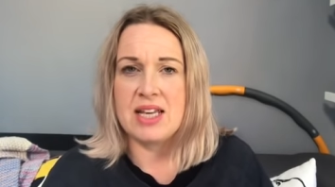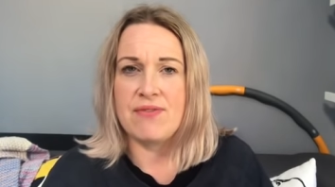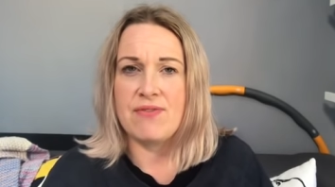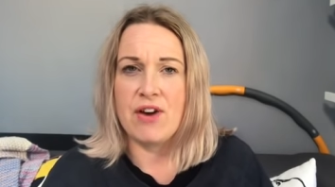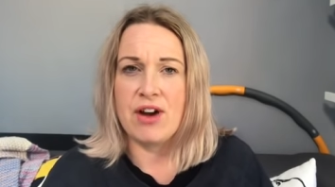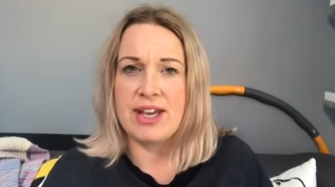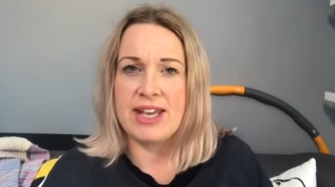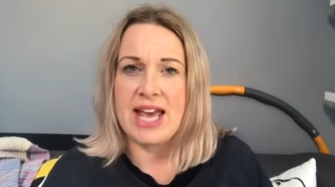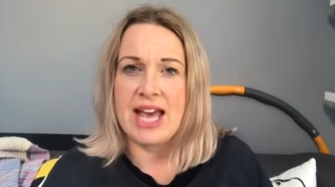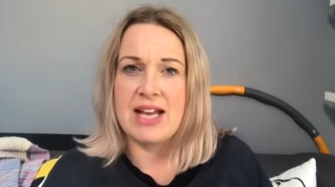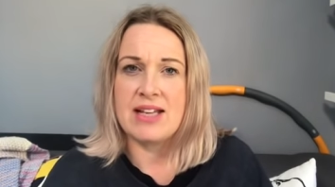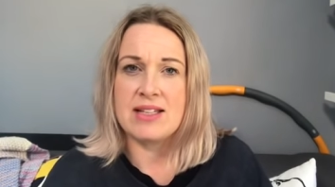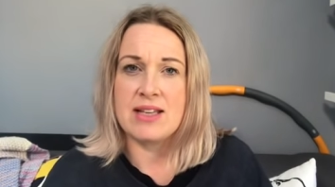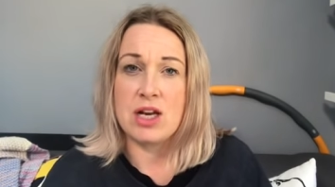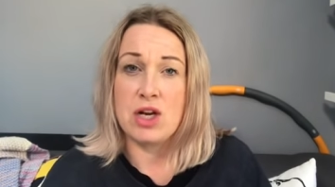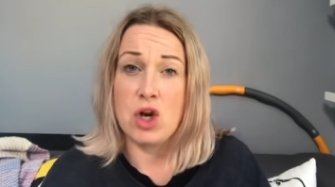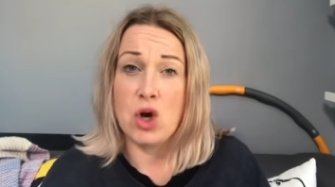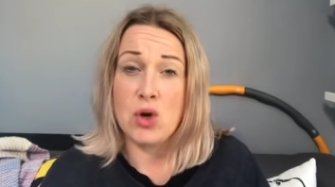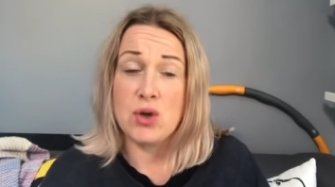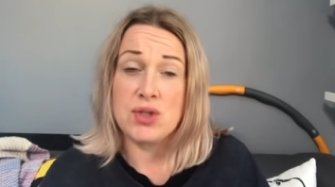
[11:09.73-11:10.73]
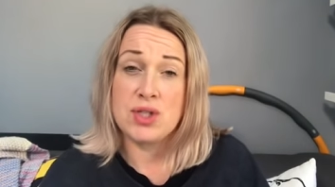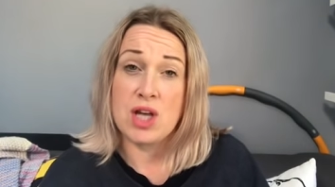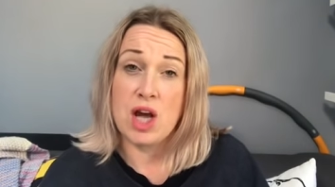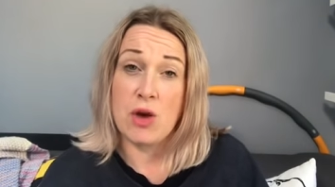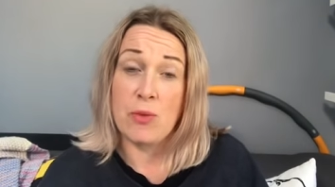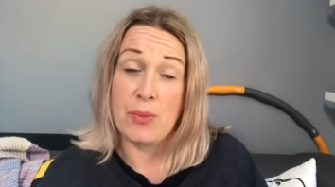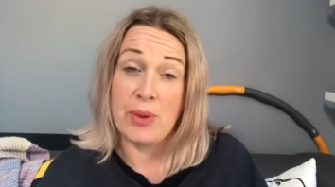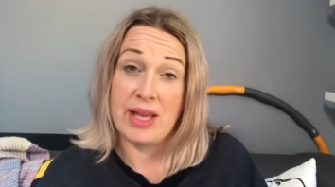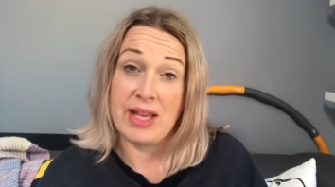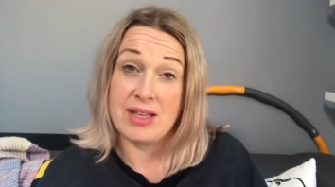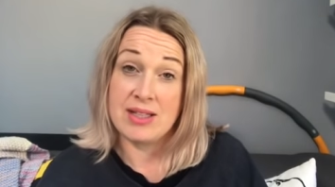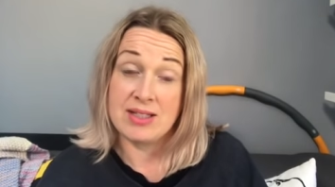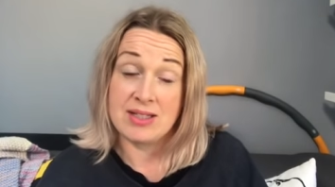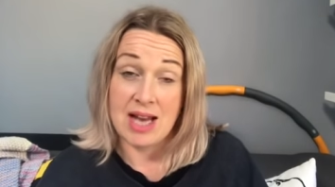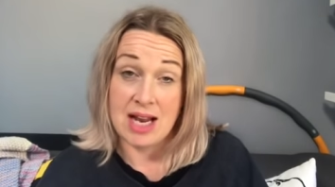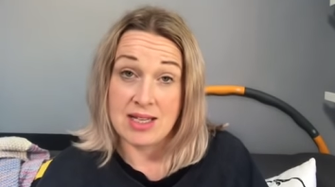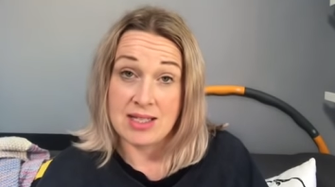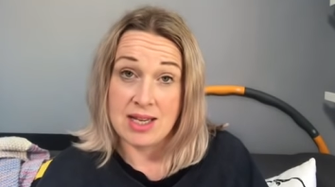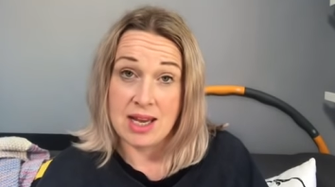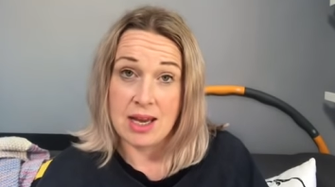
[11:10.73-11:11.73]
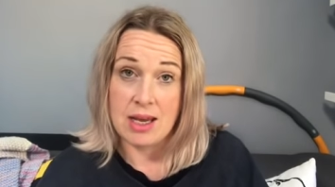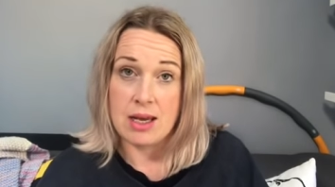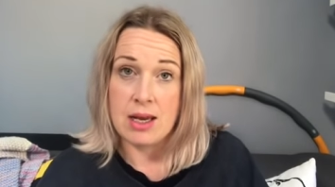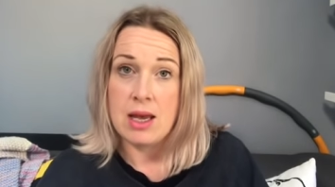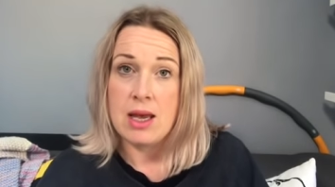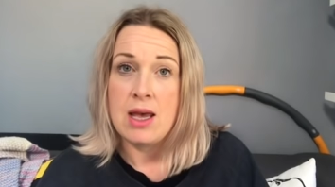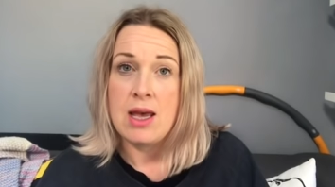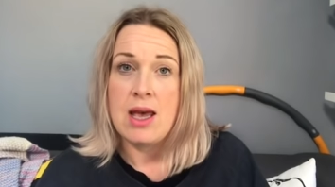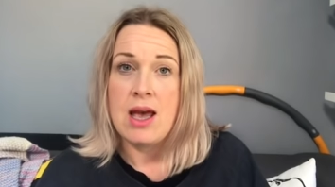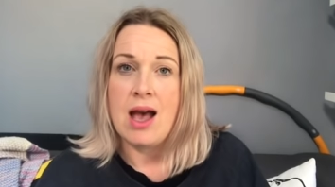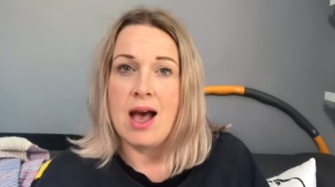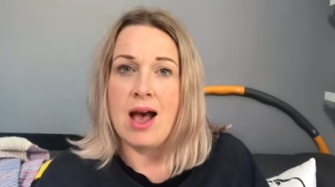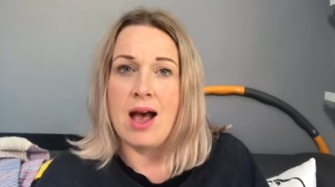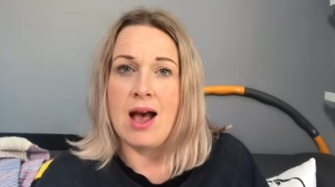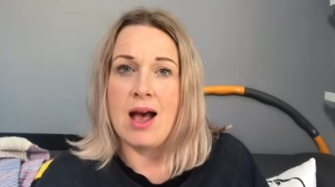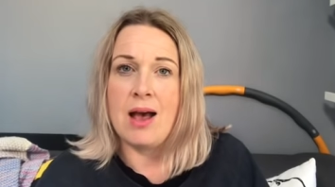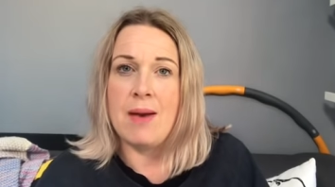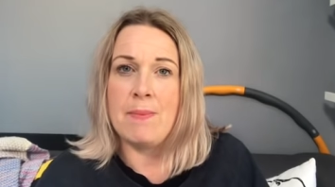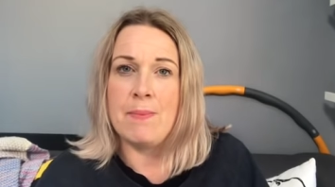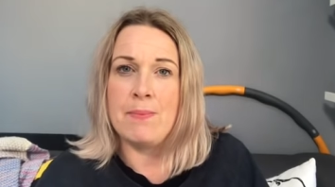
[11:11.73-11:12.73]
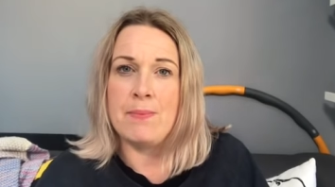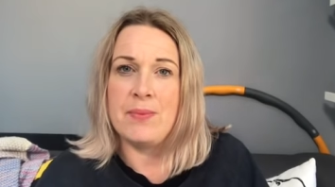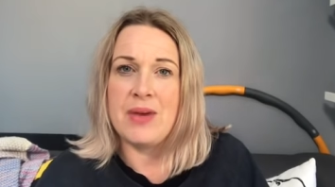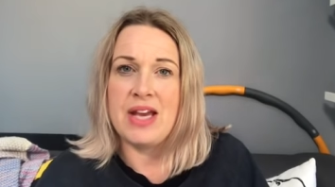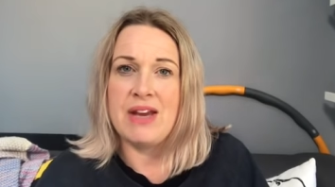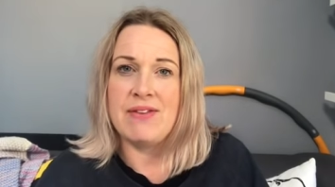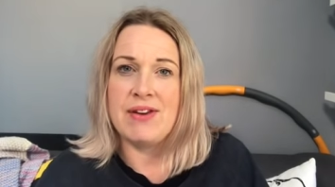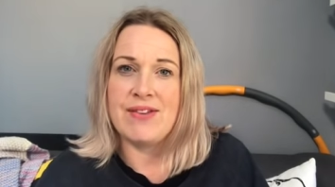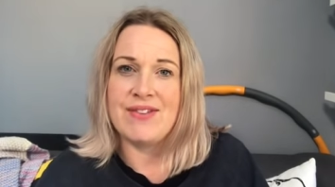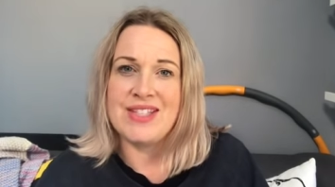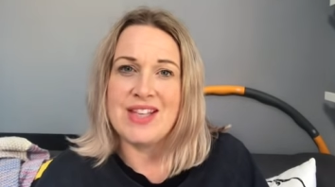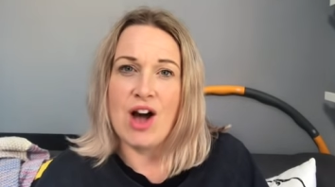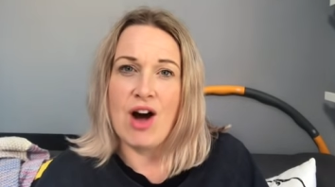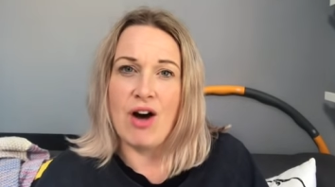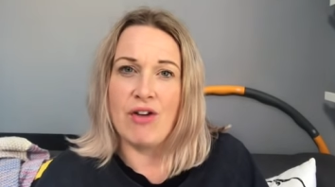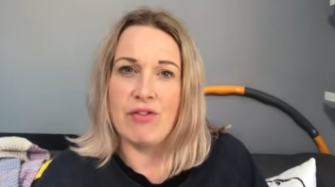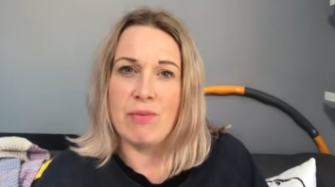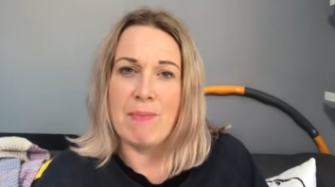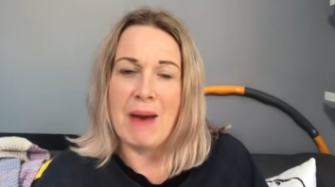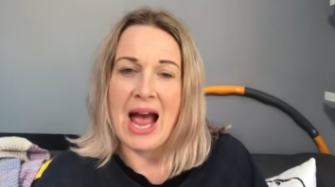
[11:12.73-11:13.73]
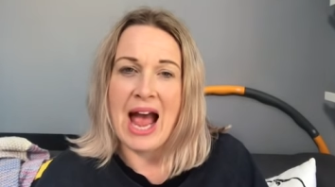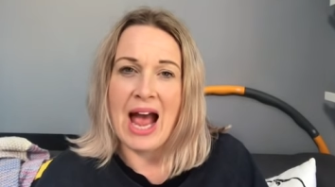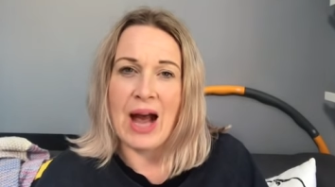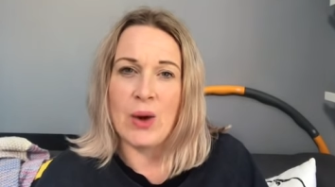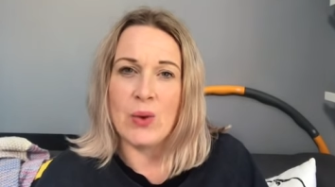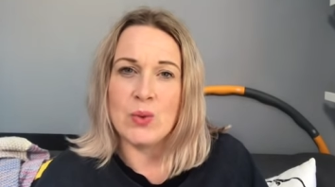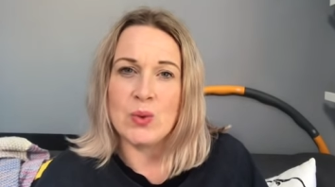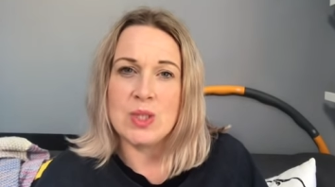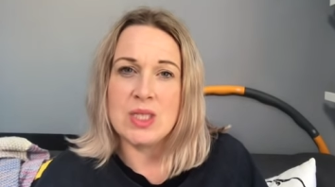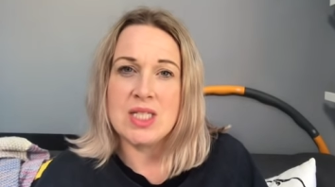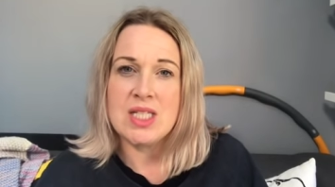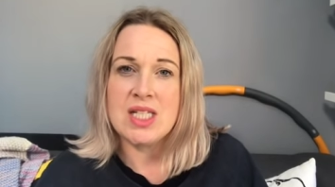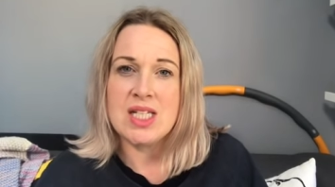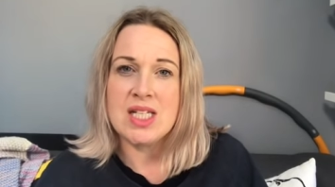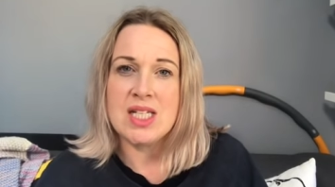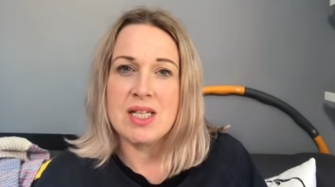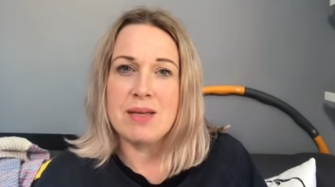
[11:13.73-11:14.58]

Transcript: If I get a loss, I'll be ecstatic, um, even if it's half a pound.